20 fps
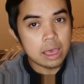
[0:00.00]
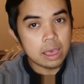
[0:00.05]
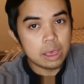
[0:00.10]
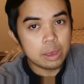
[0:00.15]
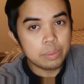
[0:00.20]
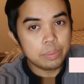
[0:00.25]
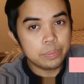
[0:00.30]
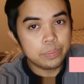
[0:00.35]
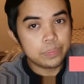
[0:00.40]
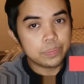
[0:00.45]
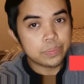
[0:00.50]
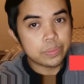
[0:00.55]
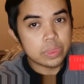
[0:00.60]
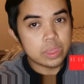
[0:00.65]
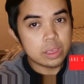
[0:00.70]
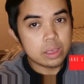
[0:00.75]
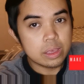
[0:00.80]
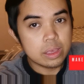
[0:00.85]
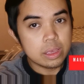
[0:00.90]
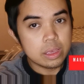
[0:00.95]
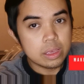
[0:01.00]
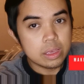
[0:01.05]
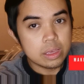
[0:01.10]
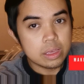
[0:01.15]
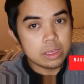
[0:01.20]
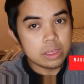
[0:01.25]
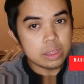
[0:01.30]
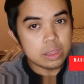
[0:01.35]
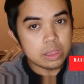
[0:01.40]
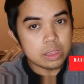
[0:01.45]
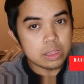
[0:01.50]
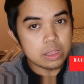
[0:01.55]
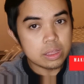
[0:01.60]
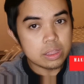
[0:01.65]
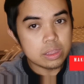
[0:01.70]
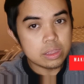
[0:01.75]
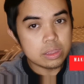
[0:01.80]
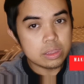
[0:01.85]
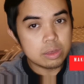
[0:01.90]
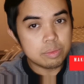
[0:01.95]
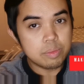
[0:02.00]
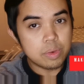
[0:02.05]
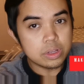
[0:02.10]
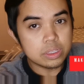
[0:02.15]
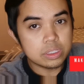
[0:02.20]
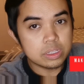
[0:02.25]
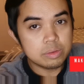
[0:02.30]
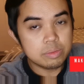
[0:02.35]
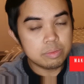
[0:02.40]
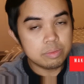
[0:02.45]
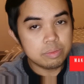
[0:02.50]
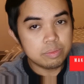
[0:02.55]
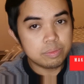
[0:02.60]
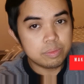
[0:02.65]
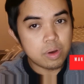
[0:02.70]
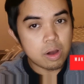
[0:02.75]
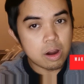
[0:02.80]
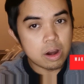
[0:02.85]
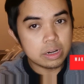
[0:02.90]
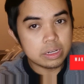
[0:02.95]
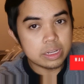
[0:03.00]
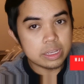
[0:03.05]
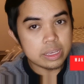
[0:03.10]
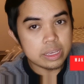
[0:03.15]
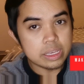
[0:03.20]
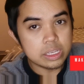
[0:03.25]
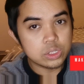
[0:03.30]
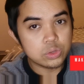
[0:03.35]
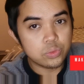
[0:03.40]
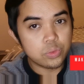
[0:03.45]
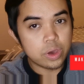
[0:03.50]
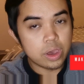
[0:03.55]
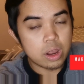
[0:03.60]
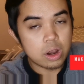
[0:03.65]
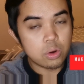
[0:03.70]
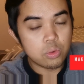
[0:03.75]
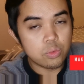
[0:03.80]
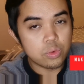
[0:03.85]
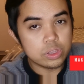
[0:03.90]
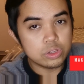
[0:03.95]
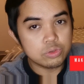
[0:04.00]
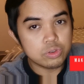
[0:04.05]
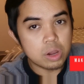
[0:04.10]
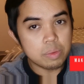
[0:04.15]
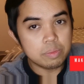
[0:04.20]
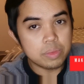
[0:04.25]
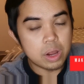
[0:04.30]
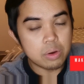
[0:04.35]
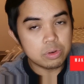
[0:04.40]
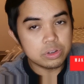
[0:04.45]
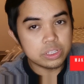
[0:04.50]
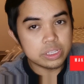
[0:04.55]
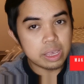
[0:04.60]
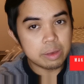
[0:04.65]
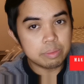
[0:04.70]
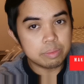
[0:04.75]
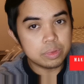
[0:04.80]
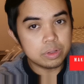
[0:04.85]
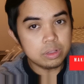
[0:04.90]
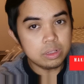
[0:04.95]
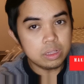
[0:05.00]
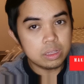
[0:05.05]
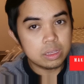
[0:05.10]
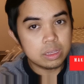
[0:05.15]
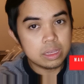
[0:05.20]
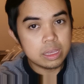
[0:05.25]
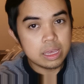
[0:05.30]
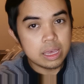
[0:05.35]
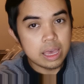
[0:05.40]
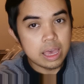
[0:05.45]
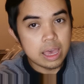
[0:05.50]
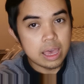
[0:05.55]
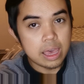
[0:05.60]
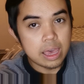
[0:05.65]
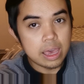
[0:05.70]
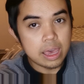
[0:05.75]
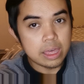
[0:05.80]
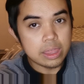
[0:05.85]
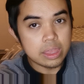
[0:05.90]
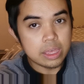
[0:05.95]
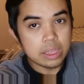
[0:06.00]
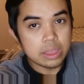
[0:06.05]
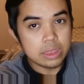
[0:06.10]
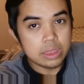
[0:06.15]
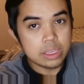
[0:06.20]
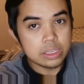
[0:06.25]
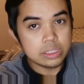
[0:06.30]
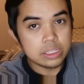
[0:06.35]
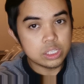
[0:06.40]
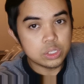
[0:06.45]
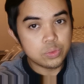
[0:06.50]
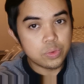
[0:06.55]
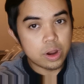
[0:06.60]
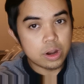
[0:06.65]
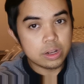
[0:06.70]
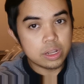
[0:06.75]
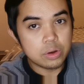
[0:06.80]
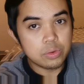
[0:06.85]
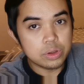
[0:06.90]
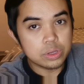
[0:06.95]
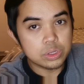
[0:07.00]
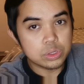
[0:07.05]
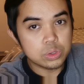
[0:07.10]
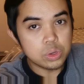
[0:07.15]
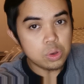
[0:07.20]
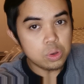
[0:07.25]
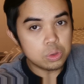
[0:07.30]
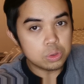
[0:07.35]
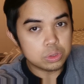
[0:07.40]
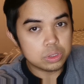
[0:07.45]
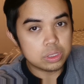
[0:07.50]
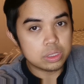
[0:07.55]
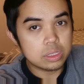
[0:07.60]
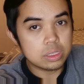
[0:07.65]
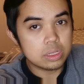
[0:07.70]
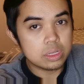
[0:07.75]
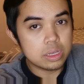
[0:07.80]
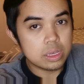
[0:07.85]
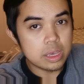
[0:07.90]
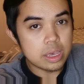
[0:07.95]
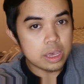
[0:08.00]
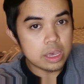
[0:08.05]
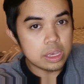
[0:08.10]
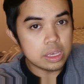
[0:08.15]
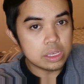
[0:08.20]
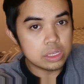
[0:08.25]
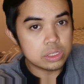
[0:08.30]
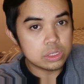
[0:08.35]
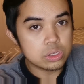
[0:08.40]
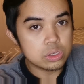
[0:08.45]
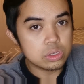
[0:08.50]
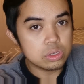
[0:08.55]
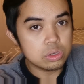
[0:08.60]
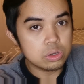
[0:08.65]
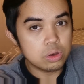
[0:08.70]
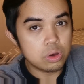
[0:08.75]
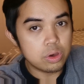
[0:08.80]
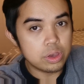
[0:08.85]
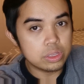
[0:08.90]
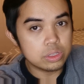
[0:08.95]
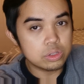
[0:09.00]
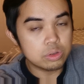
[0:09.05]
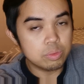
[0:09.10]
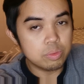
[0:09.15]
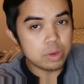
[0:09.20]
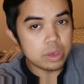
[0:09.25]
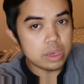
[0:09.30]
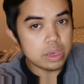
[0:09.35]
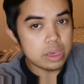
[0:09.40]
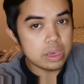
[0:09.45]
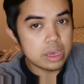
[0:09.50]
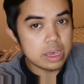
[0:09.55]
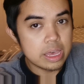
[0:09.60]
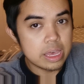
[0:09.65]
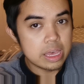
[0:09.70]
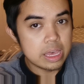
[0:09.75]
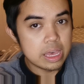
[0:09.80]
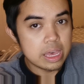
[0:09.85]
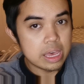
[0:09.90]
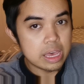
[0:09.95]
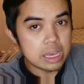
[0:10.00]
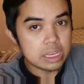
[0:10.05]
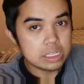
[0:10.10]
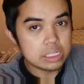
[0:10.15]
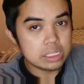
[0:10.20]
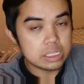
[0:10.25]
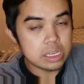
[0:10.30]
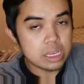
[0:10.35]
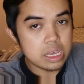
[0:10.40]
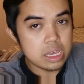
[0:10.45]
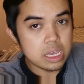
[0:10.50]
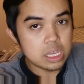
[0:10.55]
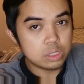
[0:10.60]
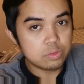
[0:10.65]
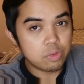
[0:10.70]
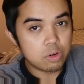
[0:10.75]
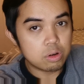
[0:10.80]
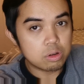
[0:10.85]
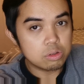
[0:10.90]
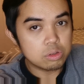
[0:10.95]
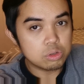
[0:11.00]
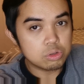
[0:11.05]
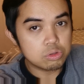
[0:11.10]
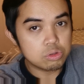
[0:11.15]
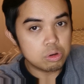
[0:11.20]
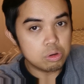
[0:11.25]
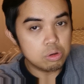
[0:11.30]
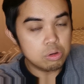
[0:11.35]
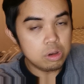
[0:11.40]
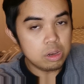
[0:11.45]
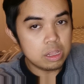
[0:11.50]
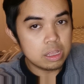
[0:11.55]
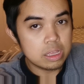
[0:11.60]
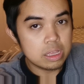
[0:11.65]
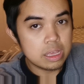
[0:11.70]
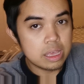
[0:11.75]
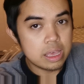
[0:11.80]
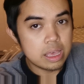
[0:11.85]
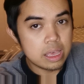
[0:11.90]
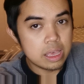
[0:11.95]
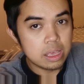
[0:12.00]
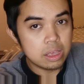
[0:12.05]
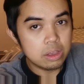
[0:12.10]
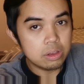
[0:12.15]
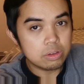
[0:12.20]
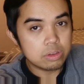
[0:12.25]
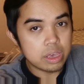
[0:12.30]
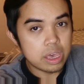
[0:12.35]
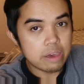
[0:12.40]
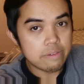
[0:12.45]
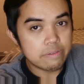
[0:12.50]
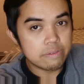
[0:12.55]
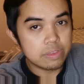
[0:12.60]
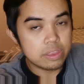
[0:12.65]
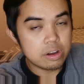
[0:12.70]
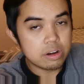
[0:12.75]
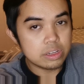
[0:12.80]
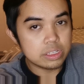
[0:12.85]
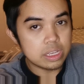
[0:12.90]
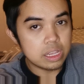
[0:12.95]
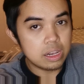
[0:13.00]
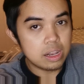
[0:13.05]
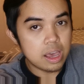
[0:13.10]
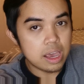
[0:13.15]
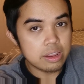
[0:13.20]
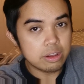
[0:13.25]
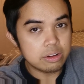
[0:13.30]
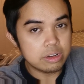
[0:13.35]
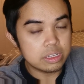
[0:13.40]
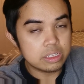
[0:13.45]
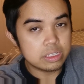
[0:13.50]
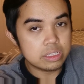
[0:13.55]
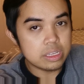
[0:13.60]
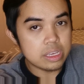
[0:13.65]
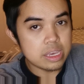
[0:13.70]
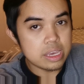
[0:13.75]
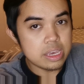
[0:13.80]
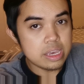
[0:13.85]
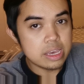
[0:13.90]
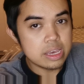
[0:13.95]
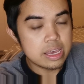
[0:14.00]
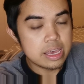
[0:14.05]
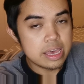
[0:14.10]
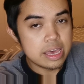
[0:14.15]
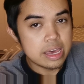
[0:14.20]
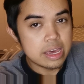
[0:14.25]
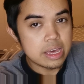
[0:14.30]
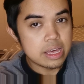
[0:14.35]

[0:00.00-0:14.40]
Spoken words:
The bottom part is where we drop our sample, and then this is where the result is going to be. C is for control. Okay, if there is a line on the C,